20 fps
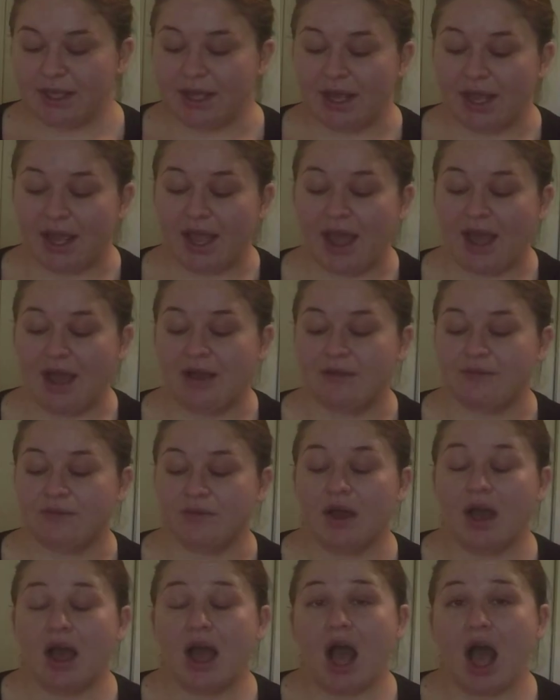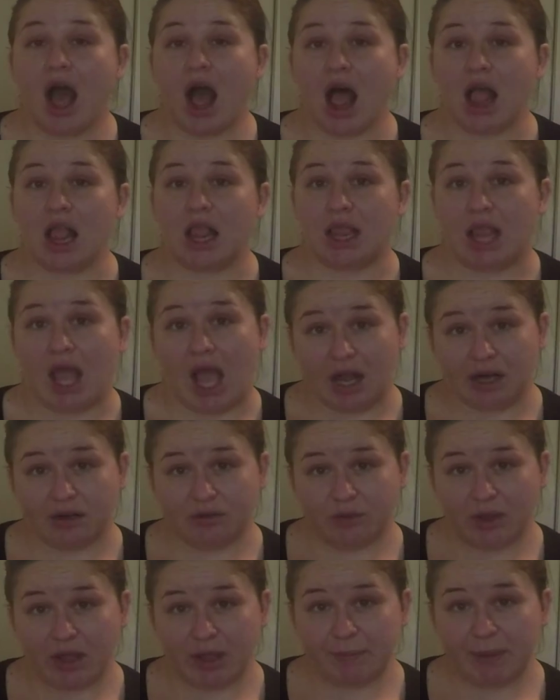I have a lot of
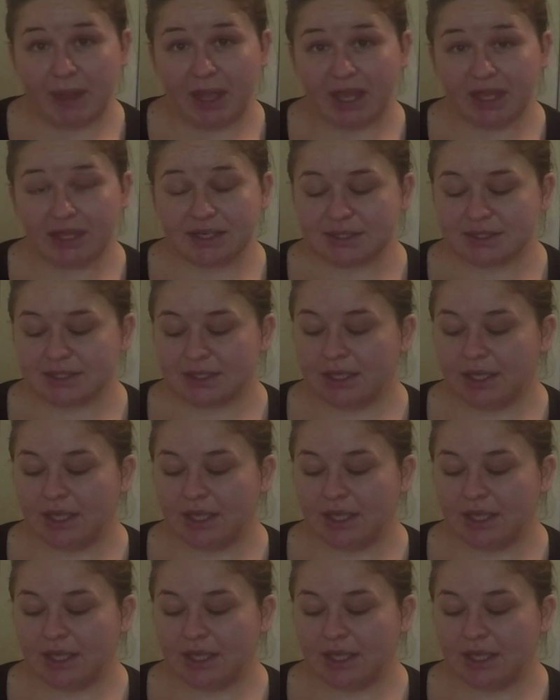white paint,